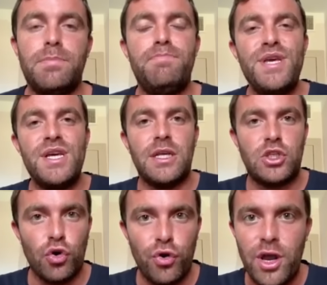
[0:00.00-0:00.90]
big
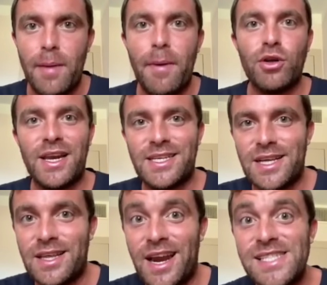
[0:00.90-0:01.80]
story about
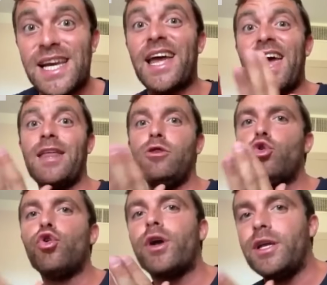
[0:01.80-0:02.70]
Alexander Isak and
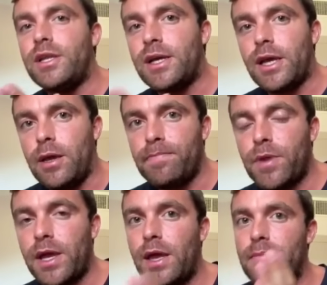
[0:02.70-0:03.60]
Hugo Ekitike.
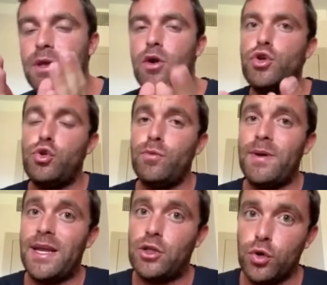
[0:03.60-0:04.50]
I came here on YouTube
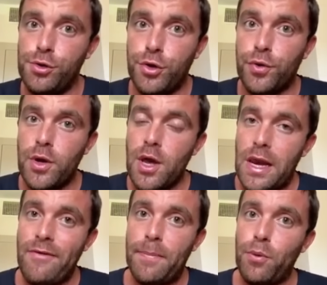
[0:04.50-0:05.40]
and I told you
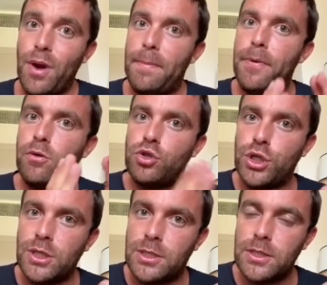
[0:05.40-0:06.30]
Liverpool
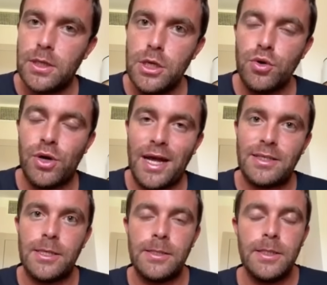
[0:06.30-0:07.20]
approached
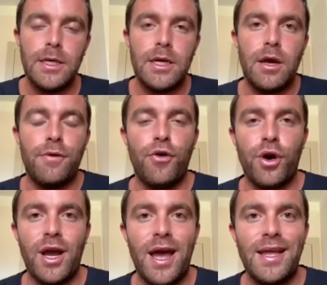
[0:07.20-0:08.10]
Newcastle
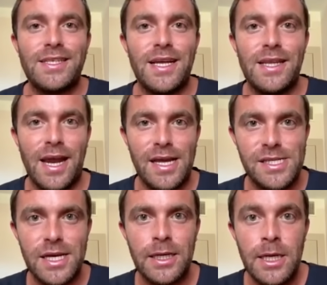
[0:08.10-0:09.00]
for Alexander
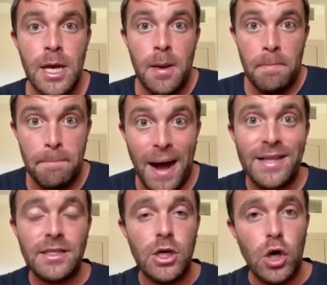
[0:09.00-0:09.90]
Isak,
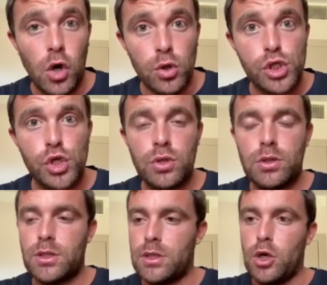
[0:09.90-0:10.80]
but
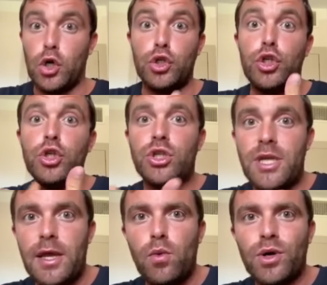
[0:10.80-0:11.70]
also on
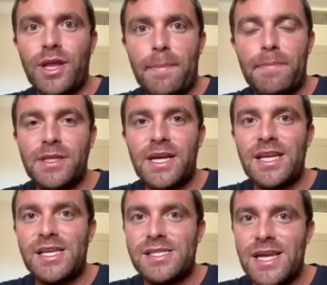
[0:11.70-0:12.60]
Tuesday what happened
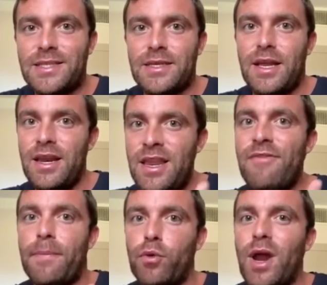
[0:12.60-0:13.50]
is that
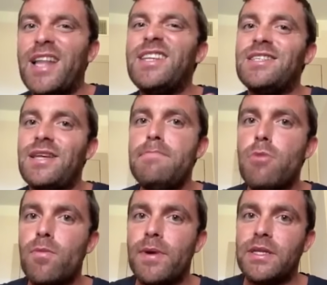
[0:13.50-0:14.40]
Liverpool at the same
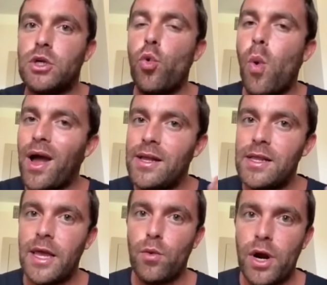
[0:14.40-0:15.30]
moment while
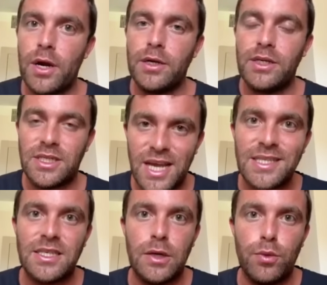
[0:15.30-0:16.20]
they were
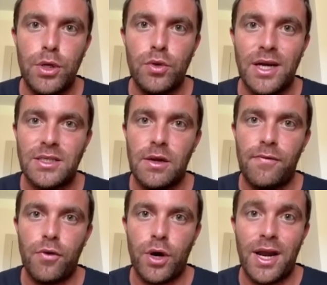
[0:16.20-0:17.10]
discussing with Newcastle
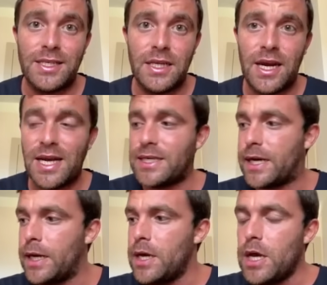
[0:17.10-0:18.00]
for Alexander
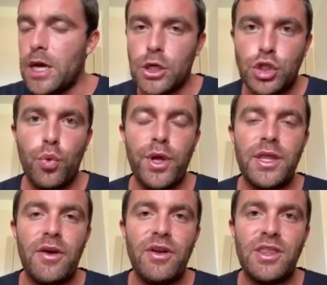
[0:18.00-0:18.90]
Isak, showing
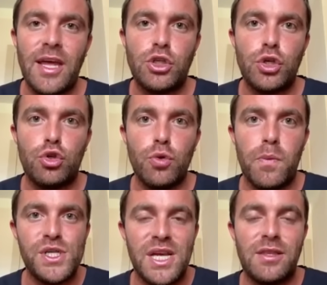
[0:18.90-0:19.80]
their intention to
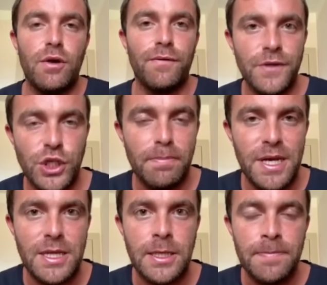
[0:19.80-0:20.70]
present an official
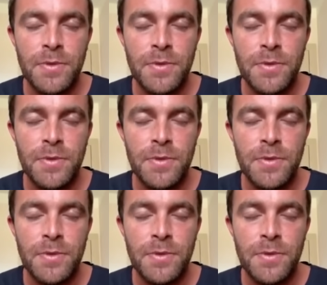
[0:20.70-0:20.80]
bid